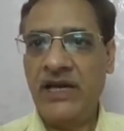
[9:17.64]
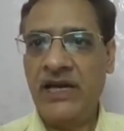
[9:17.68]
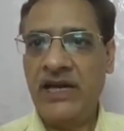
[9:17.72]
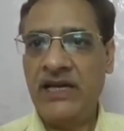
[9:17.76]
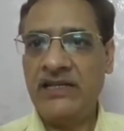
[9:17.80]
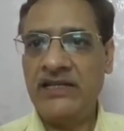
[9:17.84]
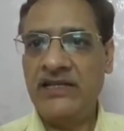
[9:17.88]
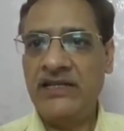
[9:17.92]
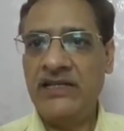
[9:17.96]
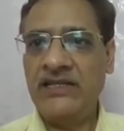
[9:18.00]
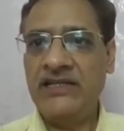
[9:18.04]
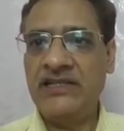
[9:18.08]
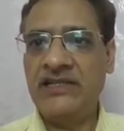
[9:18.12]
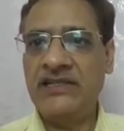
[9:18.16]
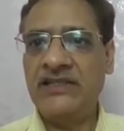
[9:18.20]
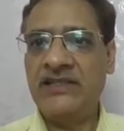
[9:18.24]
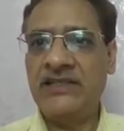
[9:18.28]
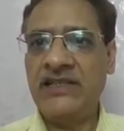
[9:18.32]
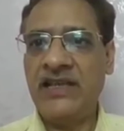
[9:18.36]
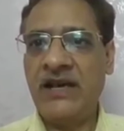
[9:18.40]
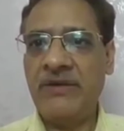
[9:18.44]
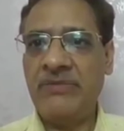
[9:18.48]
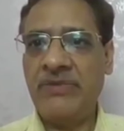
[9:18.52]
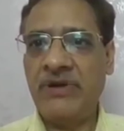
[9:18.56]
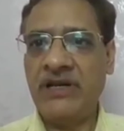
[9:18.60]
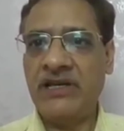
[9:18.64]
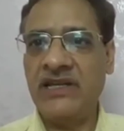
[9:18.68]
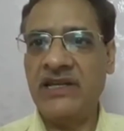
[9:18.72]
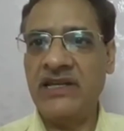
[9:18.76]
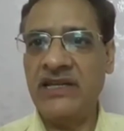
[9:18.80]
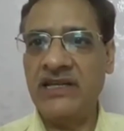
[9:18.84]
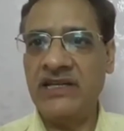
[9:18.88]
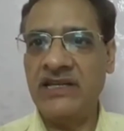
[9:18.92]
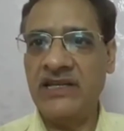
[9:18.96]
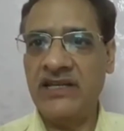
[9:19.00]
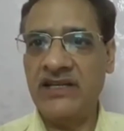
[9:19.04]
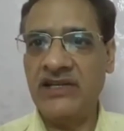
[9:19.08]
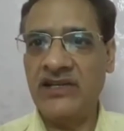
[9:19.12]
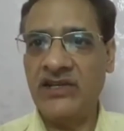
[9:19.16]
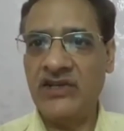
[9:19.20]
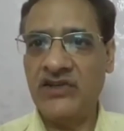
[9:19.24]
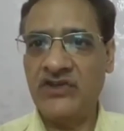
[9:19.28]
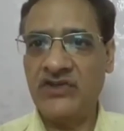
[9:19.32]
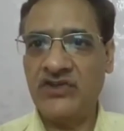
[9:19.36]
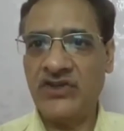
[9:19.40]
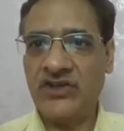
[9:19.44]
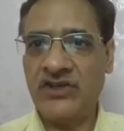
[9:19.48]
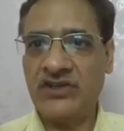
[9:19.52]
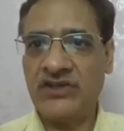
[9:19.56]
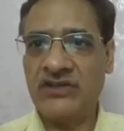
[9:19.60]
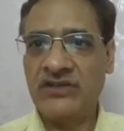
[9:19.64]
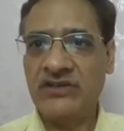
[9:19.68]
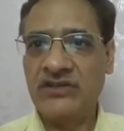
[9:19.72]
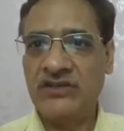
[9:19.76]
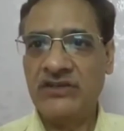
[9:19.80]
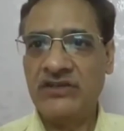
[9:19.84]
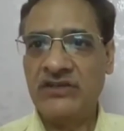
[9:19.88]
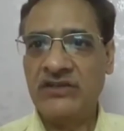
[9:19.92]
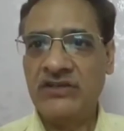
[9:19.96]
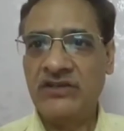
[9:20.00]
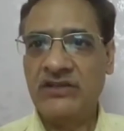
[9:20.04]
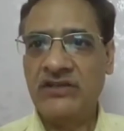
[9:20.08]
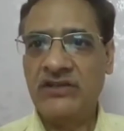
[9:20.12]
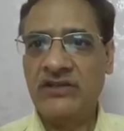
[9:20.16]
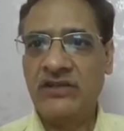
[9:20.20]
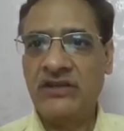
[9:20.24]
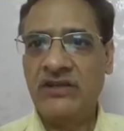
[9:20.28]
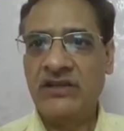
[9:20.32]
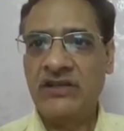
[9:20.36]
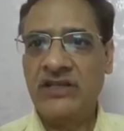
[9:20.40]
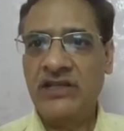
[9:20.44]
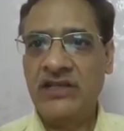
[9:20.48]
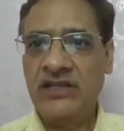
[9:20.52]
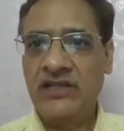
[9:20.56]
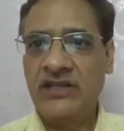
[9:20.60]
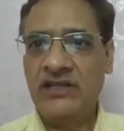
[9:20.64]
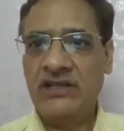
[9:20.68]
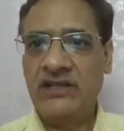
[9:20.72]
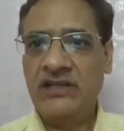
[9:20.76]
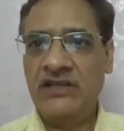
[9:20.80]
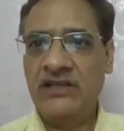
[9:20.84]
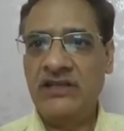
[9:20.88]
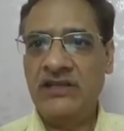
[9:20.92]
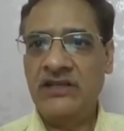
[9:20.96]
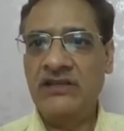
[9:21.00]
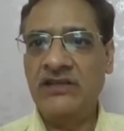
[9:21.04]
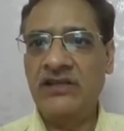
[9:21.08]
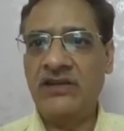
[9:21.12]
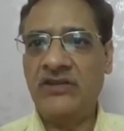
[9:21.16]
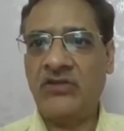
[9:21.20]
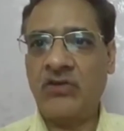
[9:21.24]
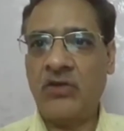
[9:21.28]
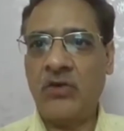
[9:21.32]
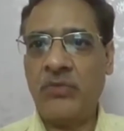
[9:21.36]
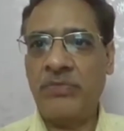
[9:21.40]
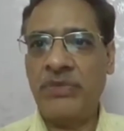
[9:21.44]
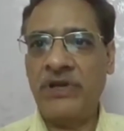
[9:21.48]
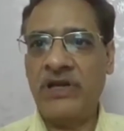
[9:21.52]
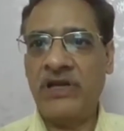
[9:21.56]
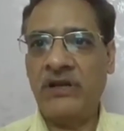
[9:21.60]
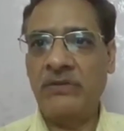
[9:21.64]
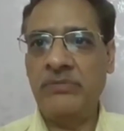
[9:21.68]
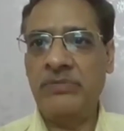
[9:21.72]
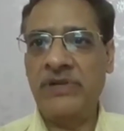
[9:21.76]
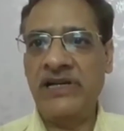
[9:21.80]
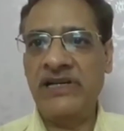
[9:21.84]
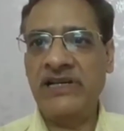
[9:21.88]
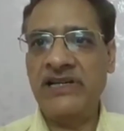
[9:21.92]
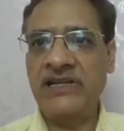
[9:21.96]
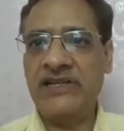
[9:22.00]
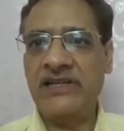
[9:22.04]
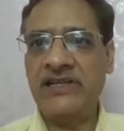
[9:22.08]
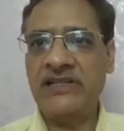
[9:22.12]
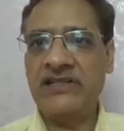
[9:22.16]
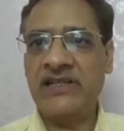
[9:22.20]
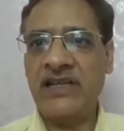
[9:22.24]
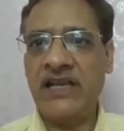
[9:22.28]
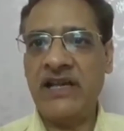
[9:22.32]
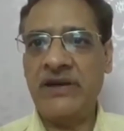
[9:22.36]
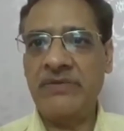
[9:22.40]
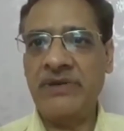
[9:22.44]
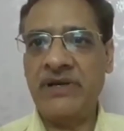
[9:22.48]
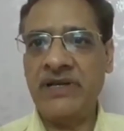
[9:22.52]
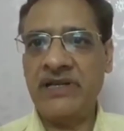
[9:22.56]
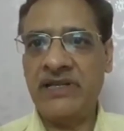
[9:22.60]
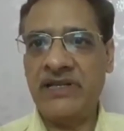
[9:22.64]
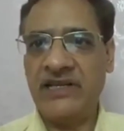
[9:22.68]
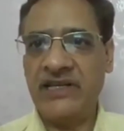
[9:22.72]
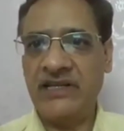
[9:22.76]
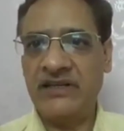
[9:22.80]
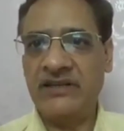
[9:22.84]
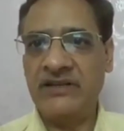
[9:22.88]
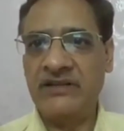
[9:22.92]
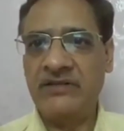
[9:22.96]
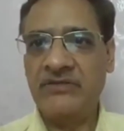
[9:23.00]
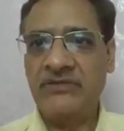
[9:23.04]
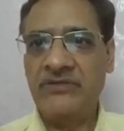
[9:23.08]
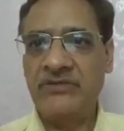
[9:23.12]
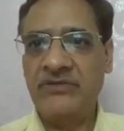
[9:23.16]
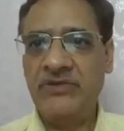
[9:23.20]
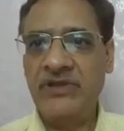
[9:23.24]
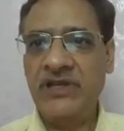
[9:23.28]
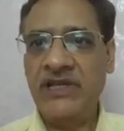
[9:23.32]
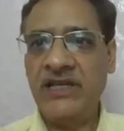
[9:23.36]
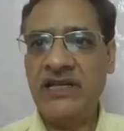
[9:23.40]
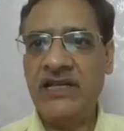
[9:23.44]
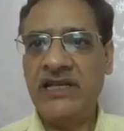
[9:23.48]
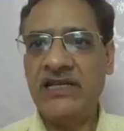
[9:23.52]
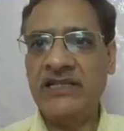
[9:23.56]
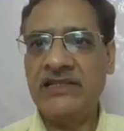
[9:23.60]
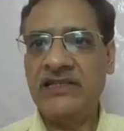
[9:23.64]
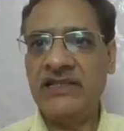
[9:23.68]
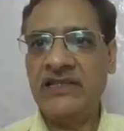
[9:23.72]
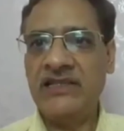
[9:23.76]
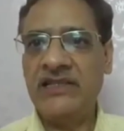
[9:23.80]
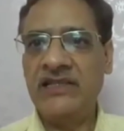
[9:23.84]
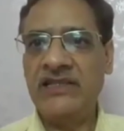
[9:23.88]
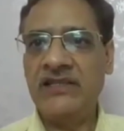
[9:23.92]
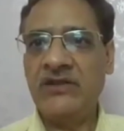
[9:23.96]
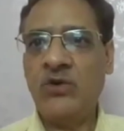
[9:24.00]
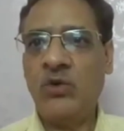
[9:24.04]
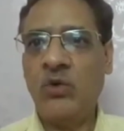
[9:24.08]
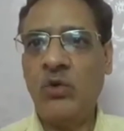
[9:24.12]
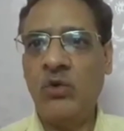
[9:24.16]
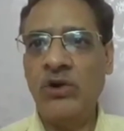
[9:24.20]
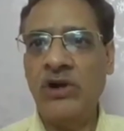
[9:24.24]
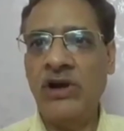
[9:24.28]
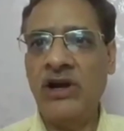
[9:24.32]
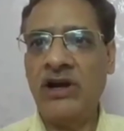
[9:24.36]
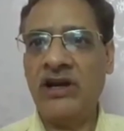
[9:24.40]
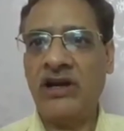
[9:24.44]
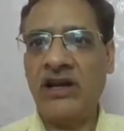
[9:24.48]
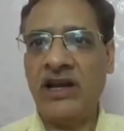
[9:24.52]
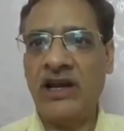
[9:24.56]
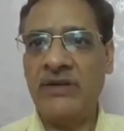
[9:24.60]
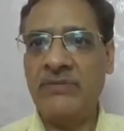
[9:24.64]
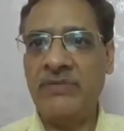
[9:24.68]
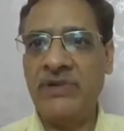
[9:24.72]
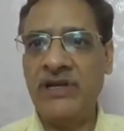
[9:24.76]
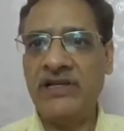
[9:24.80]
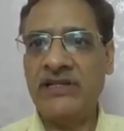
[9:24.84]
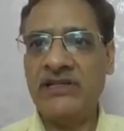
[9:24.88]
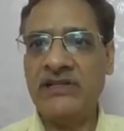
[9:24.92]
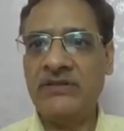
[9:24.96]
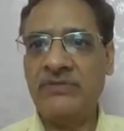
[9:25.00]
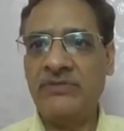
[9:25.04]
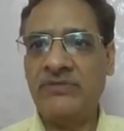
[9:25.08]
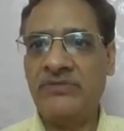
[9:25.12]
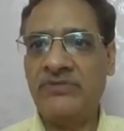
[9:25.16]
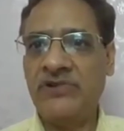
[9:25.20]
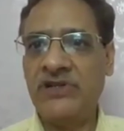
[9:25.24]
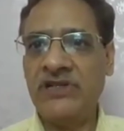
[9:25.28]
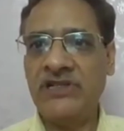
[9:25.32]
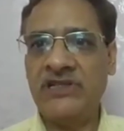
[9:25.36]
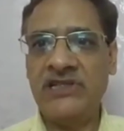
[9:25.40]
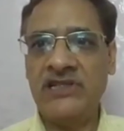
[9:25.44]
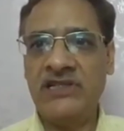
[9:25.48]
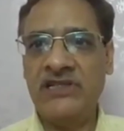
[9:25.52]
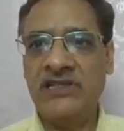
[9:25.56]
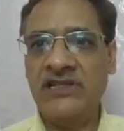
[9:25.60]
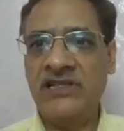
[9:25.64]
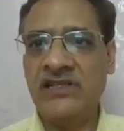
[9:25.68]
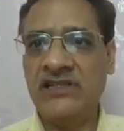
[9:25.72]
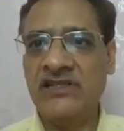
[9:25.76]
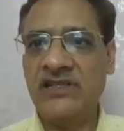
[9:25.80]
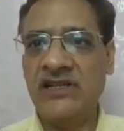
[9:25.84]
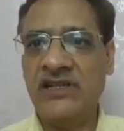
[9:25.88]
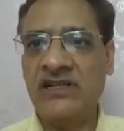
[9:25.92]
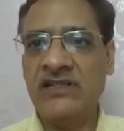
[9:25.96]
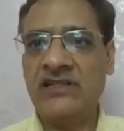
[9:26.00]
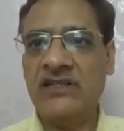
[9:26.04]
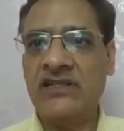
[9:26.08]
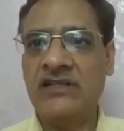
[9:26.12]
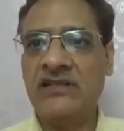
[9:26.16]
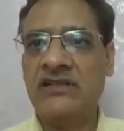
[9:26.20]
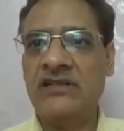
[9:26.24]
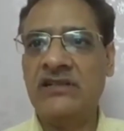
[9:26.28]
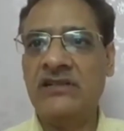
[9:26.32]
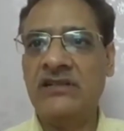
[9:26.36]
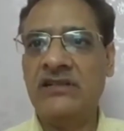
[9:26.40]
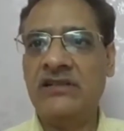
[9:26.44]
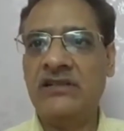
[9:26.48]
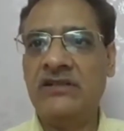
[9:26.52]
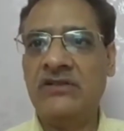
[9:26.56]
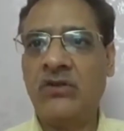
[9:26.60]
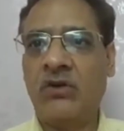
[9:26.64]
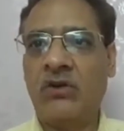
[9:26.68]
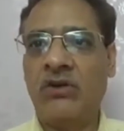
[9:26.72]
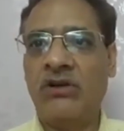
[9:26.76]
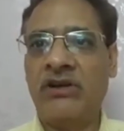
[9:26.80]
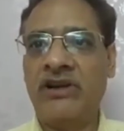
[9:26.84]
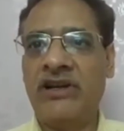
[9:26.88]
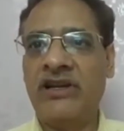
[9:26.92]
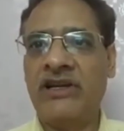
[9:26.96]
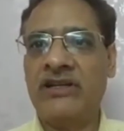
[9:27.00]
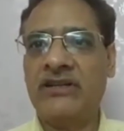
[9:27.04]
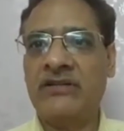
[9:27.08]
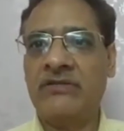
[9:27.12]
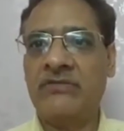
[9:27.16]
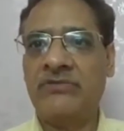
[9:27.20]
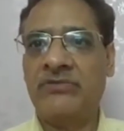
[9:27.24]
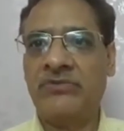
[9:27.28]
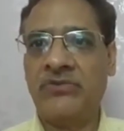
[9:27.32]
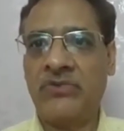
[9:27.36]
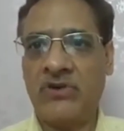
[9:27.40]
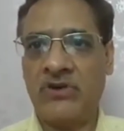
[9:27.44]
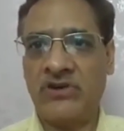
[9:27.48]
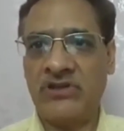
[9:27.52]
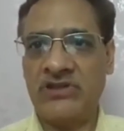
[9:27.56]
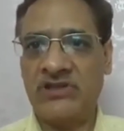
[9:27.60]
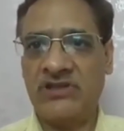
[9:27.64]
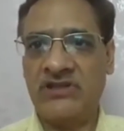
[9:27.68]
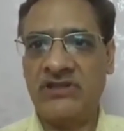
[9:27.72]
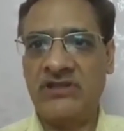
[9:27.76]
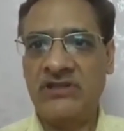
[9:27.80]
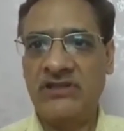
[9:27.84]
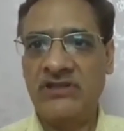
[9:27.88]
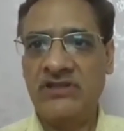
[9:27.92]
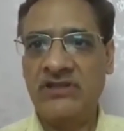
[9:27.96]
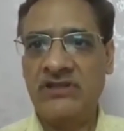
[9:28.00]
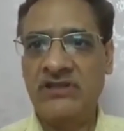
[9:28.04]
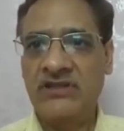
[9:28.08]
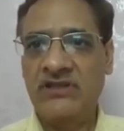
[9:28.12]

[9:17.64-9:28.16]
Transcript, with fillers: and it is evergreen in nature. In the tropical belt, it is evergreen. Whereas in colder climates, first it does not tolerate frost.